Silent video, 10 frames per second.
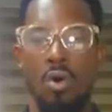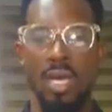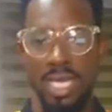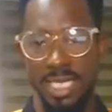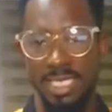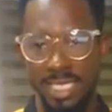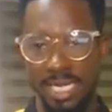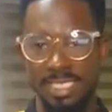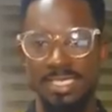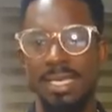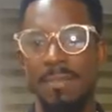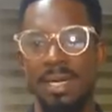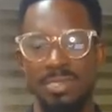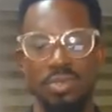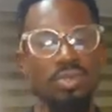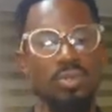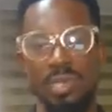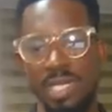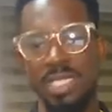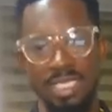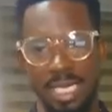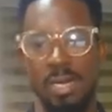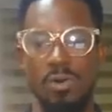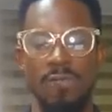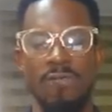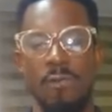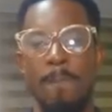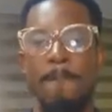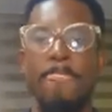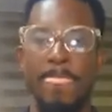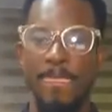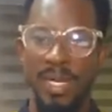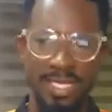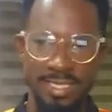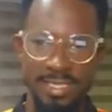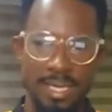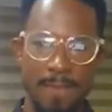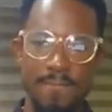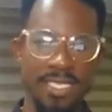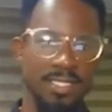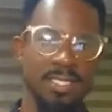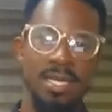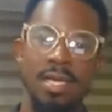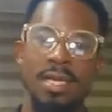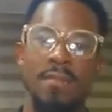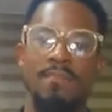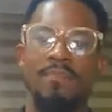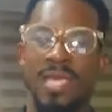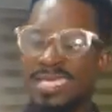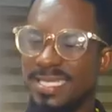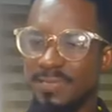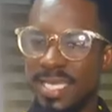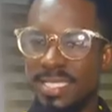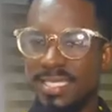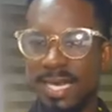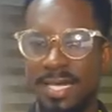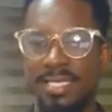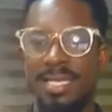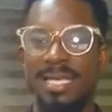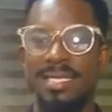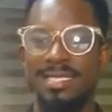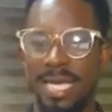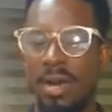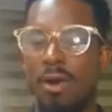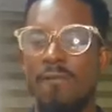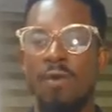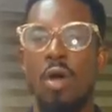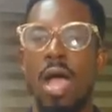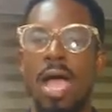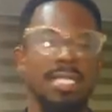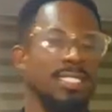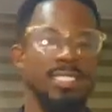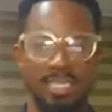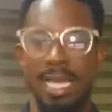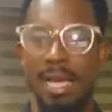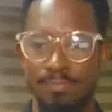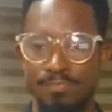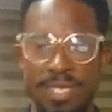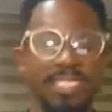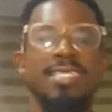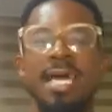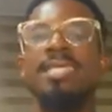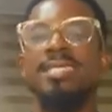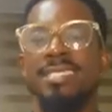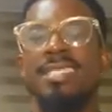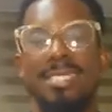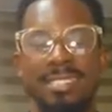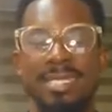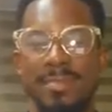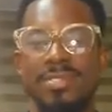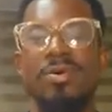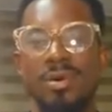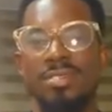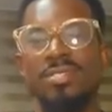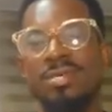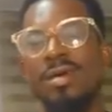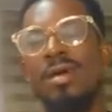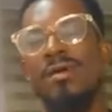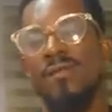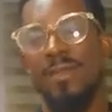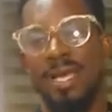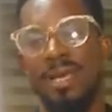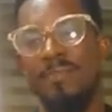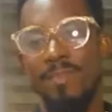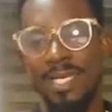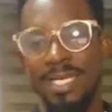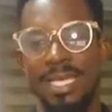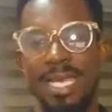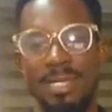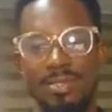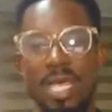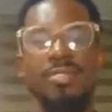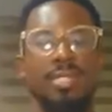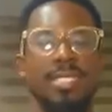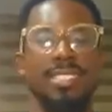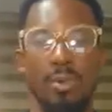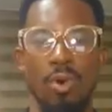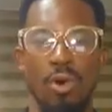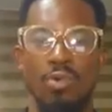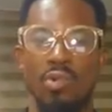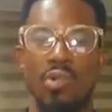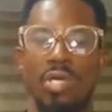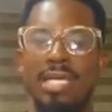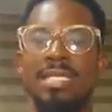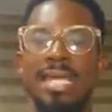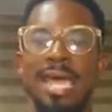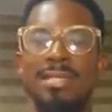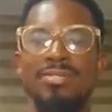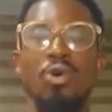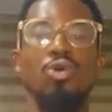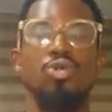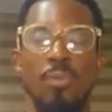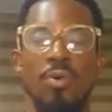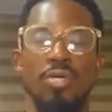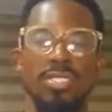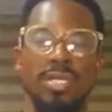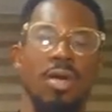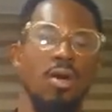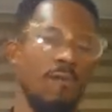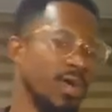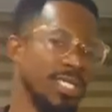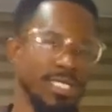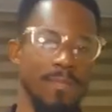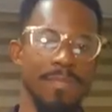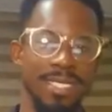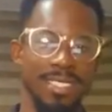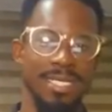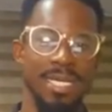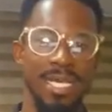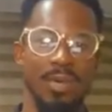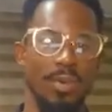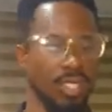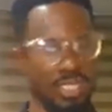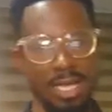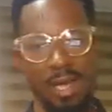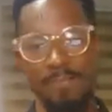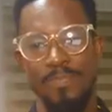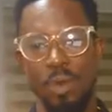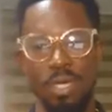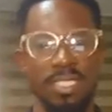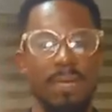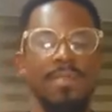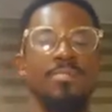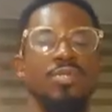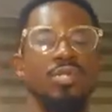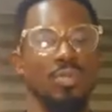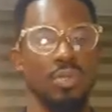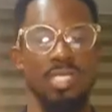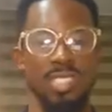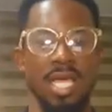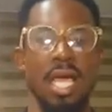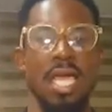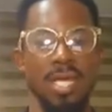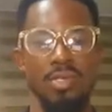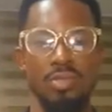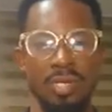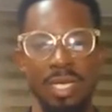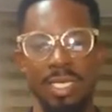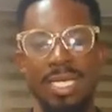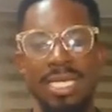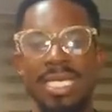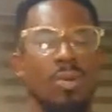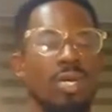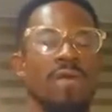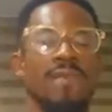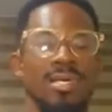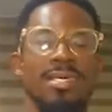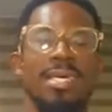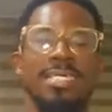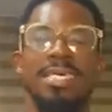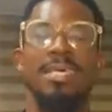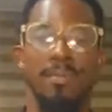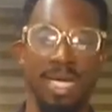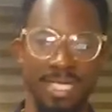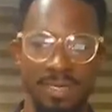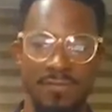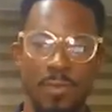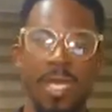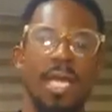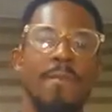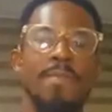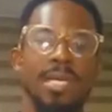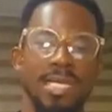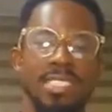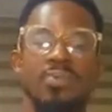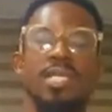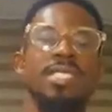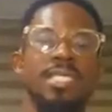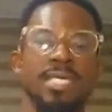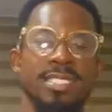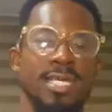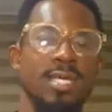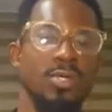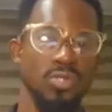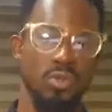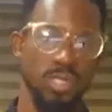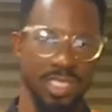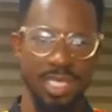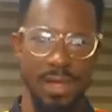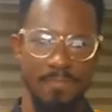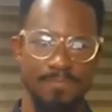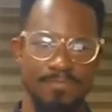on their shirt, but it's going to read Schalke 04. This means that Schalke 04 are basically distancing themselves from the company and trying to let the world know that they are in no support of what is happening in Russia, or what is happening between Russia and Ukraine, and they will never take money from a company that is related to Russia.